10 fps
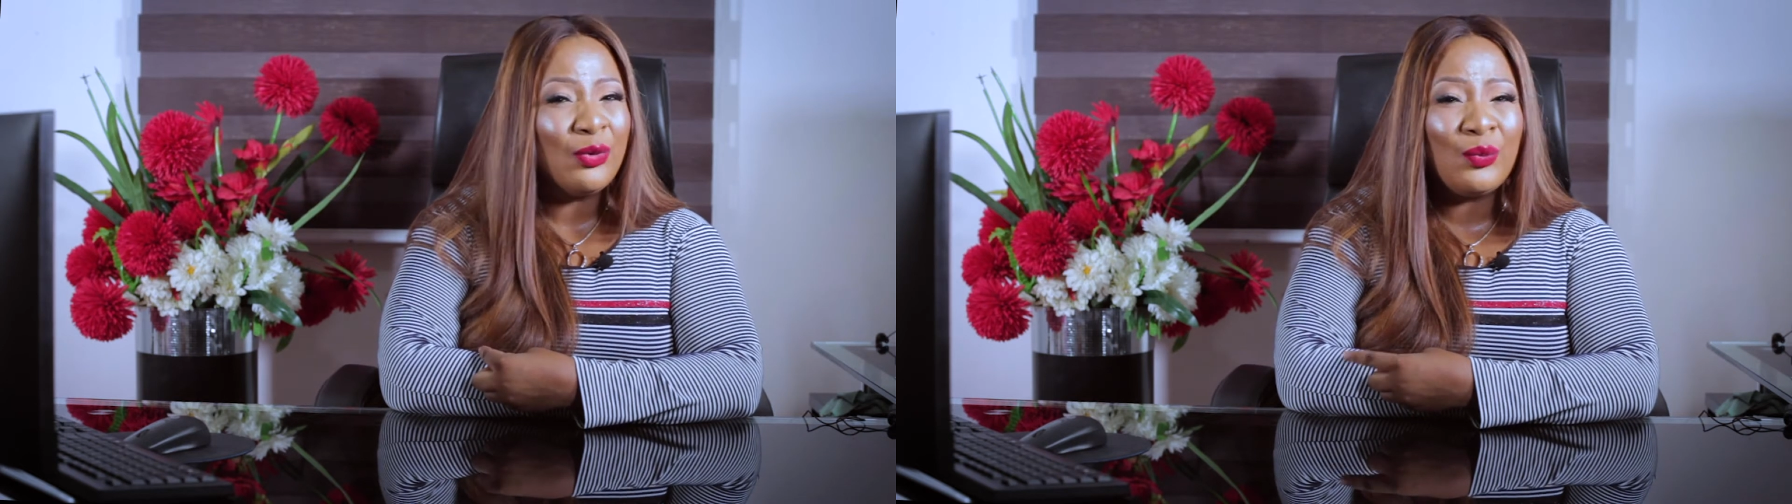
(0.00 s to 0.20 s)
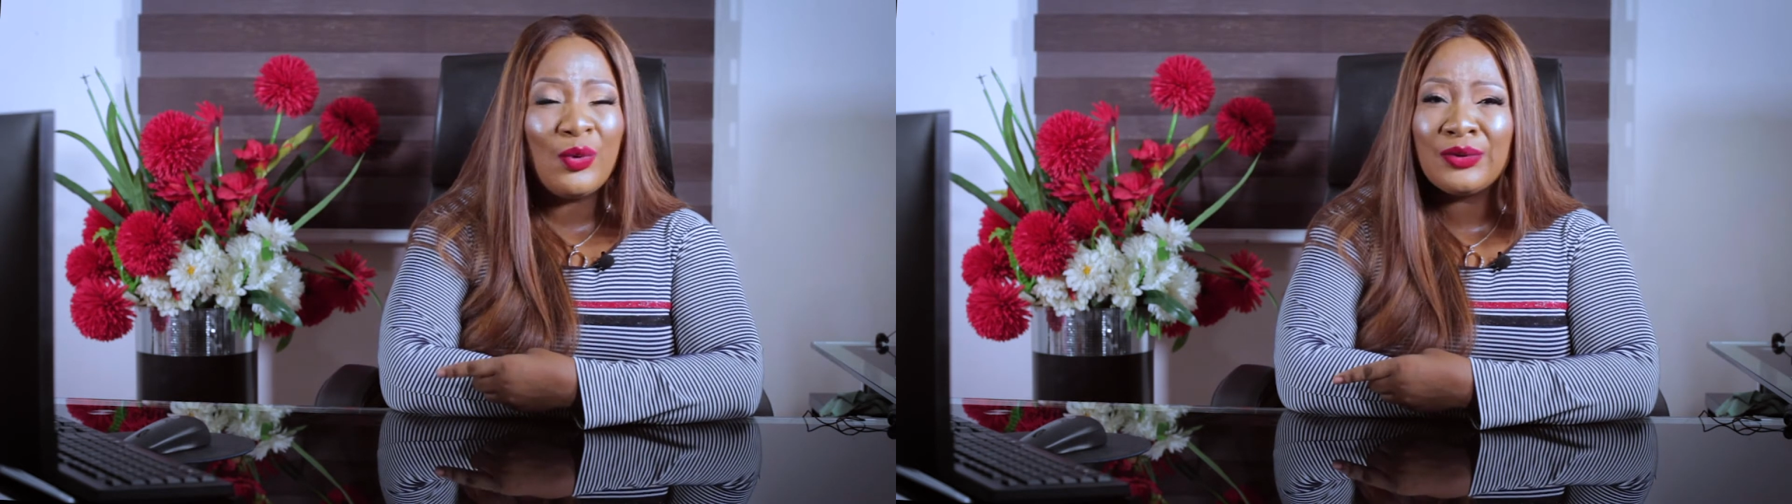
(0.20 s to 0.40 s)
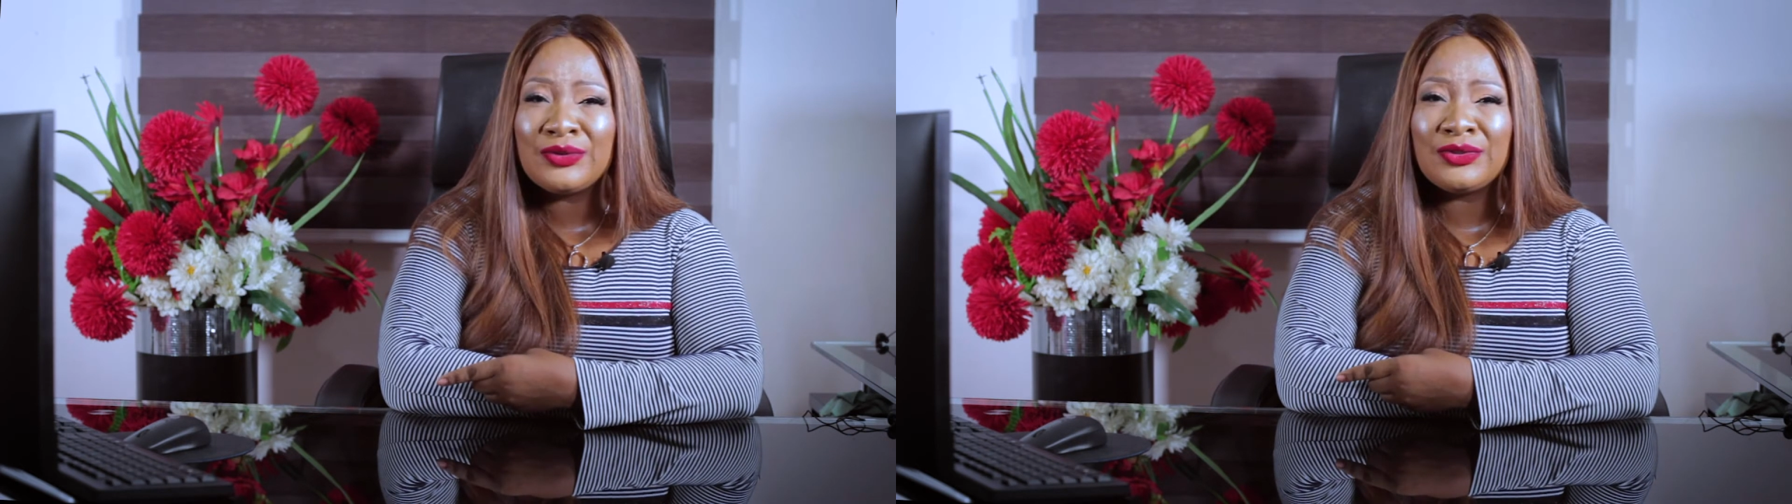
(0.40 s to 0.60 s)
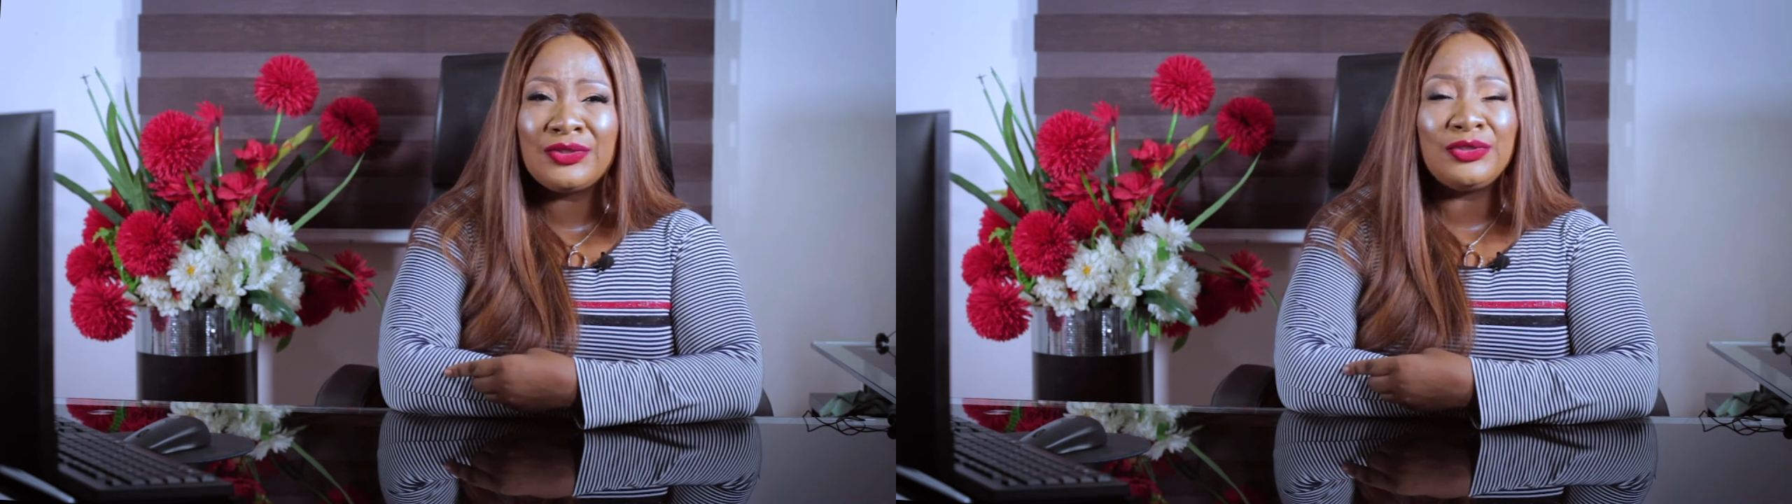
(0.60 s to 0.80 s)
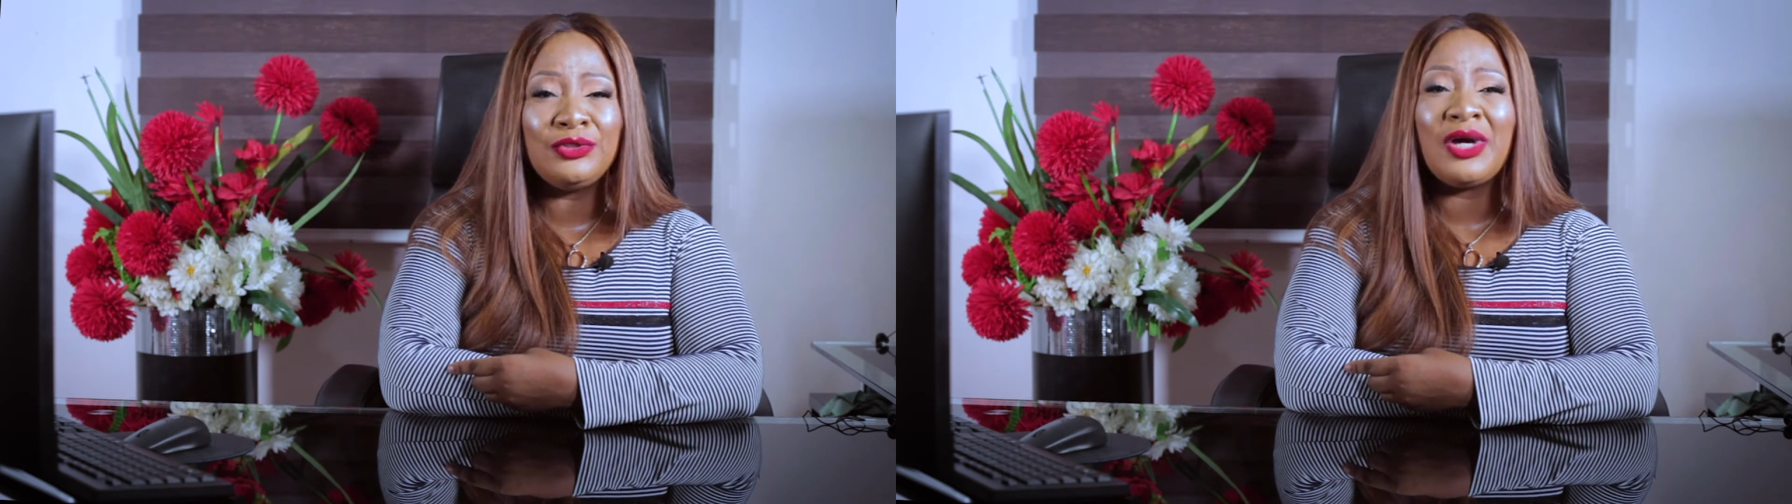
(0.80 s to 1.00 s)

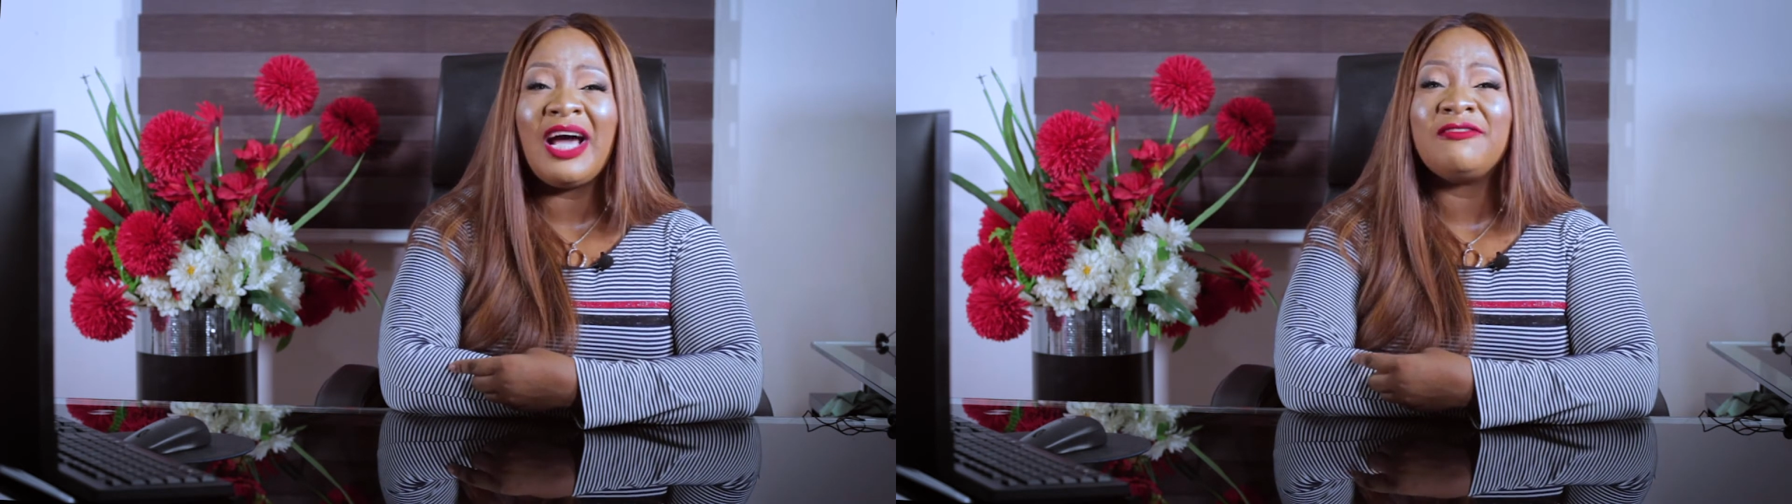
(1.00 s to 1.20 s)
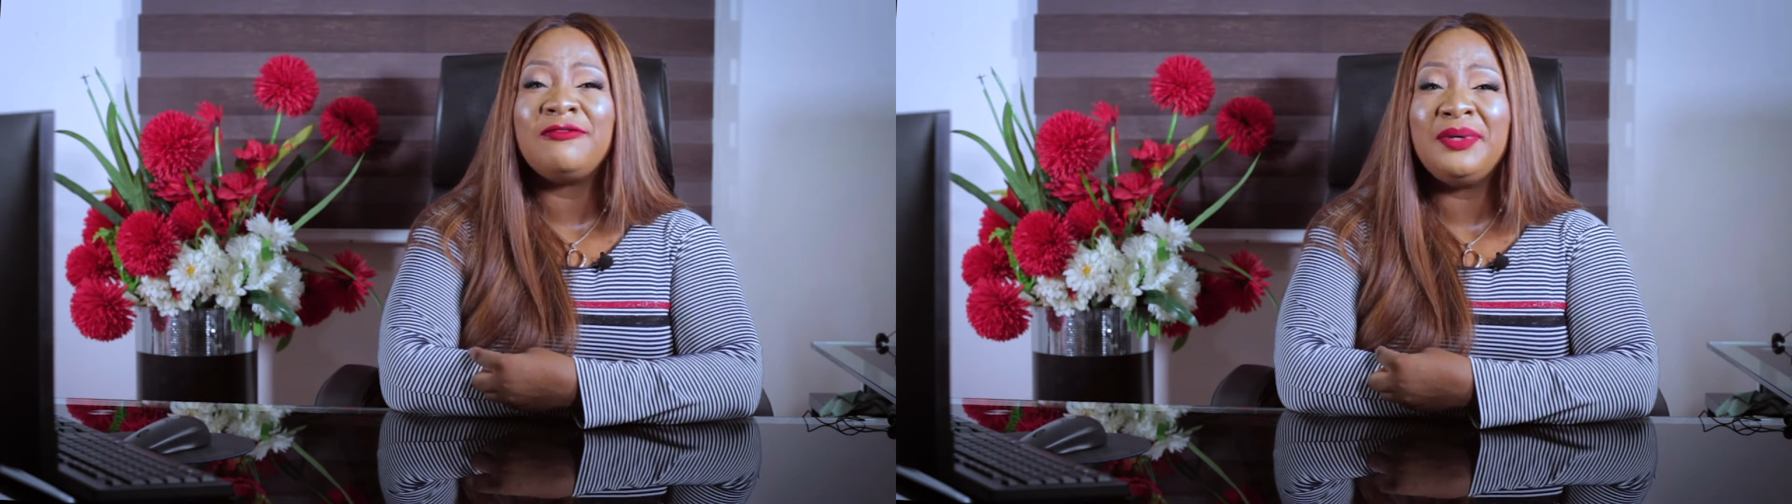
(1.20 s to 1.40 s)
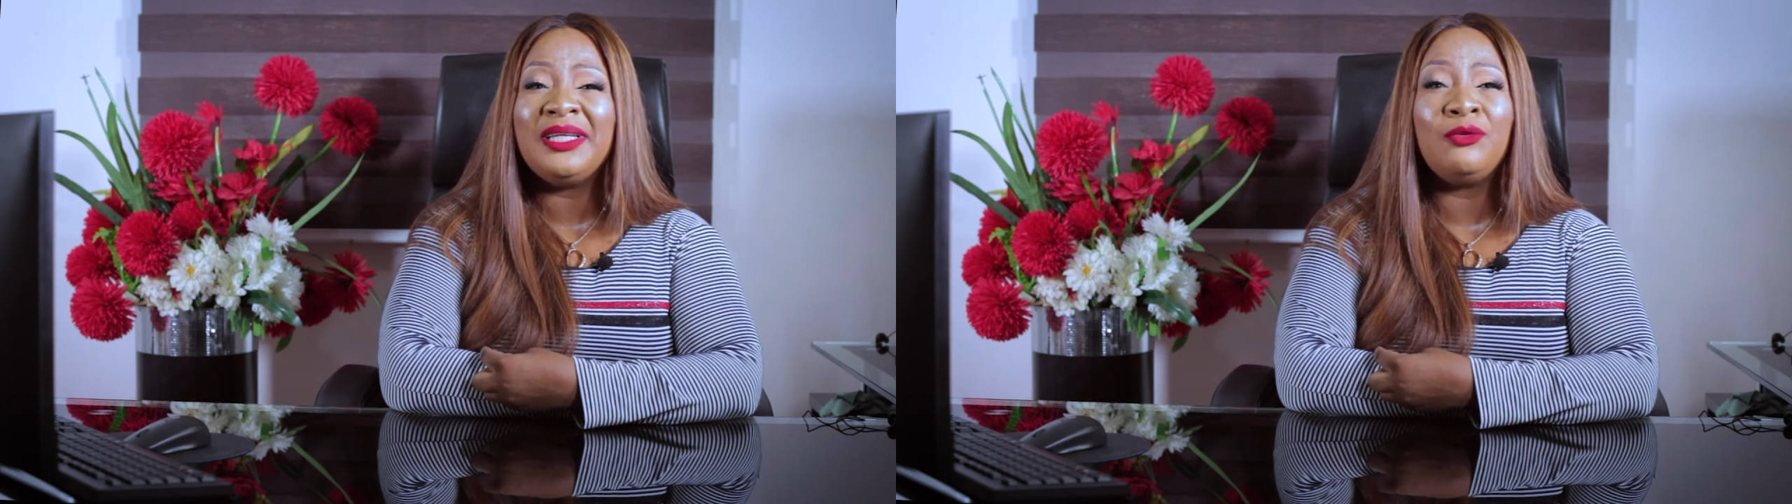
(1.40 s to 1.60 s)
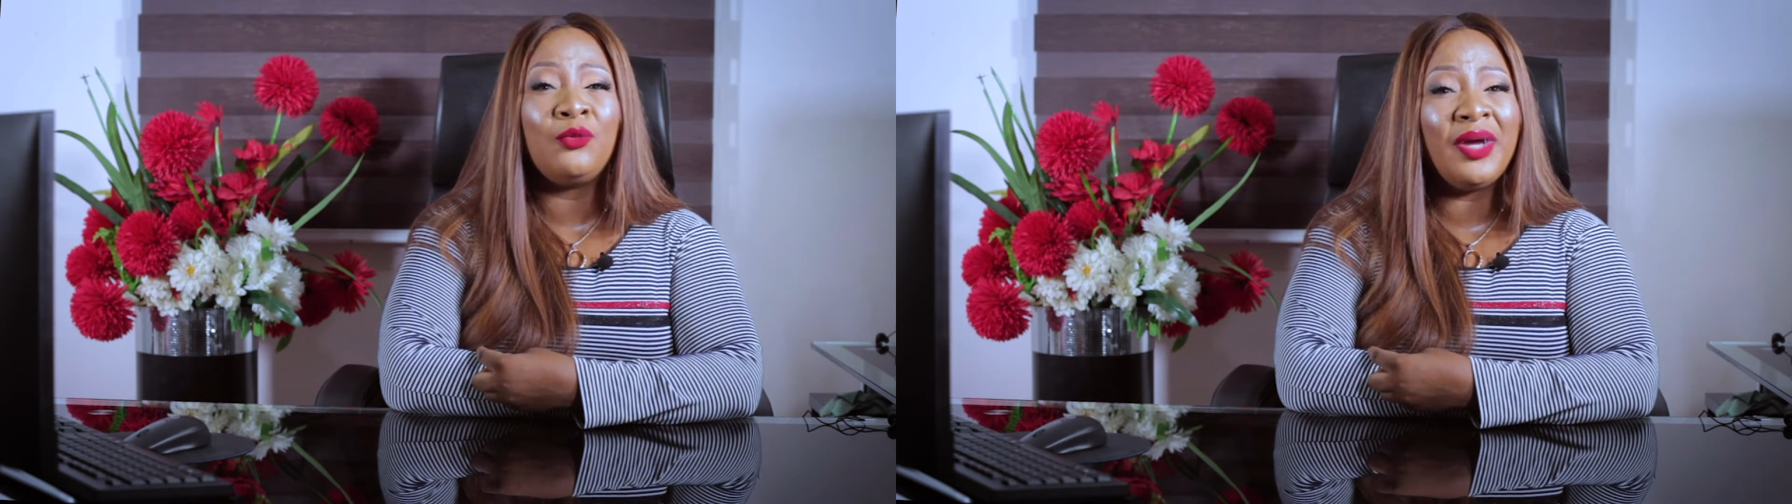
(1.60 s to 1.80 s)
once you have been